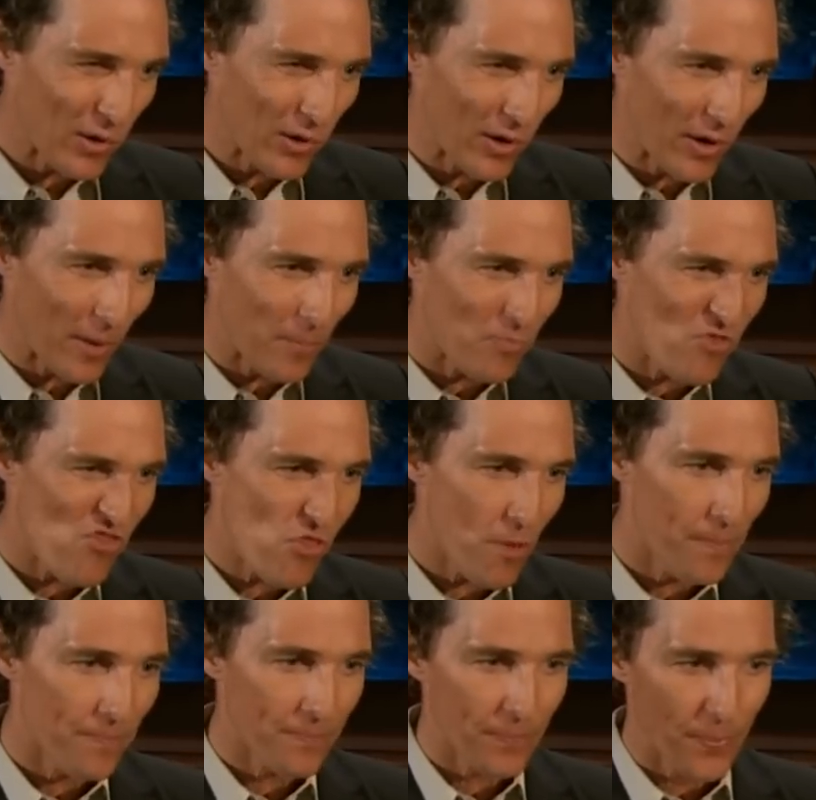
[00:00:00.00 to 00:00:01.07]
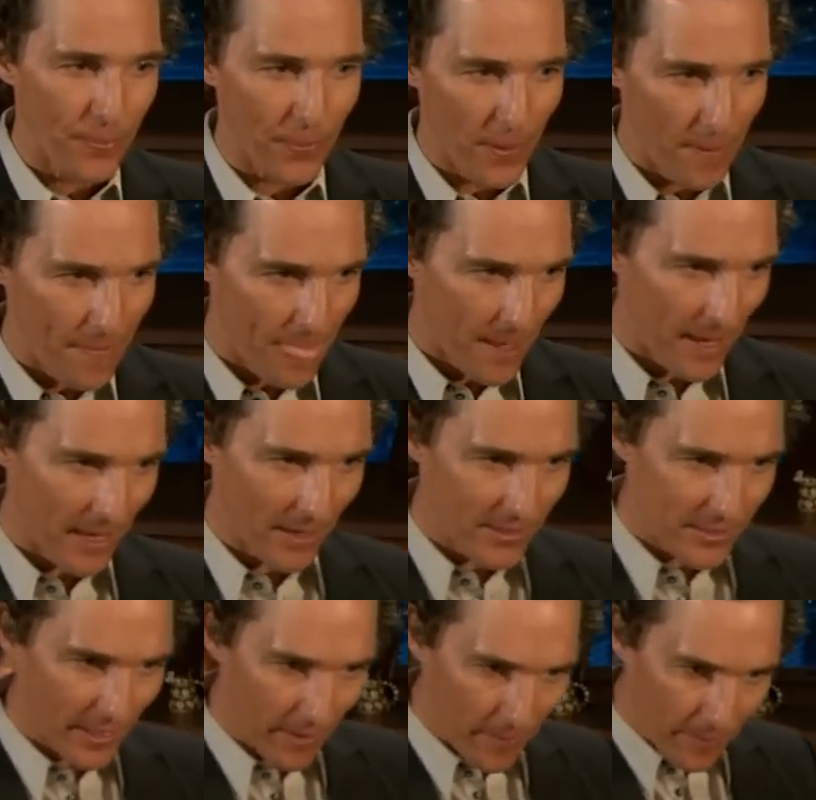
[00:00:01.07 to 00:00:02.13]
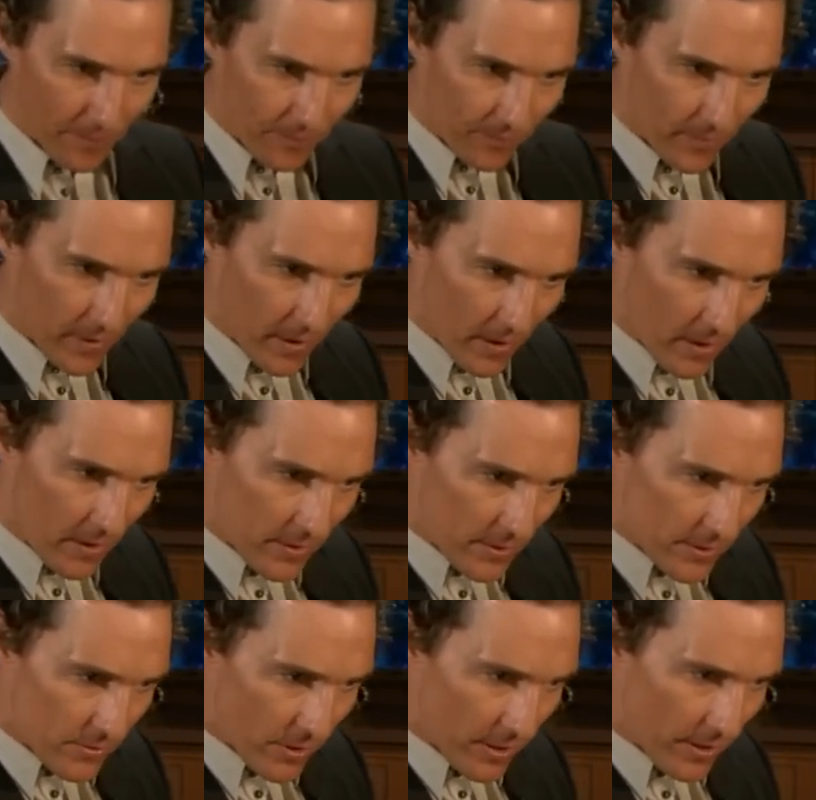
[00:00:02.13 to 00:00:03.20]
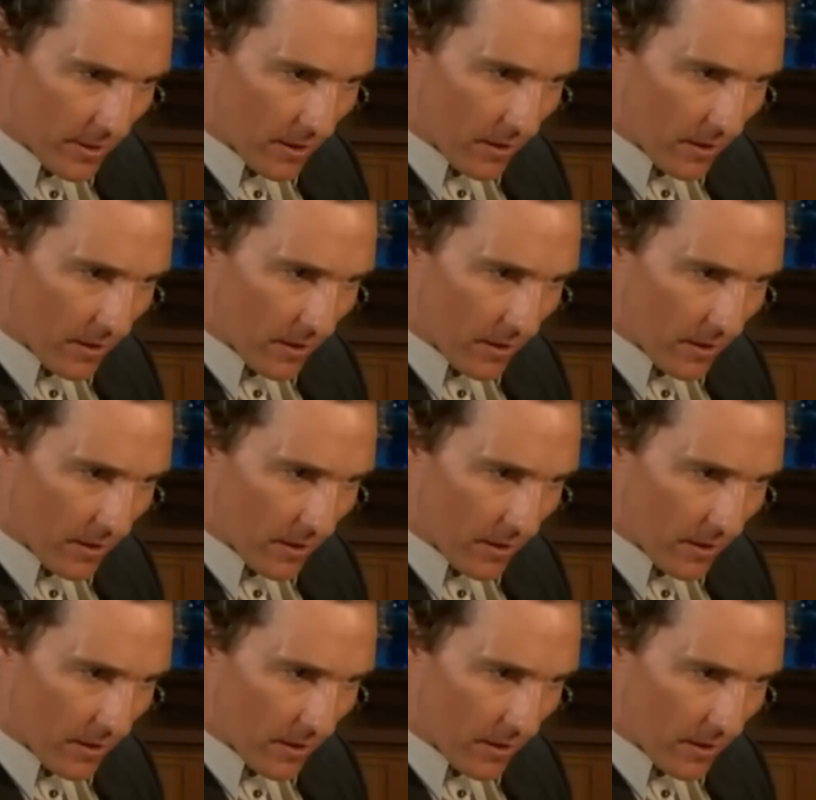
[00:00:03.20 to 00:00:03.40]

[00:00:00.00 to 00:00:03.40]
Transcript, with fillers: You can get that out for me. You know, hang on a second. Why don't you use your own mouth? It's right there.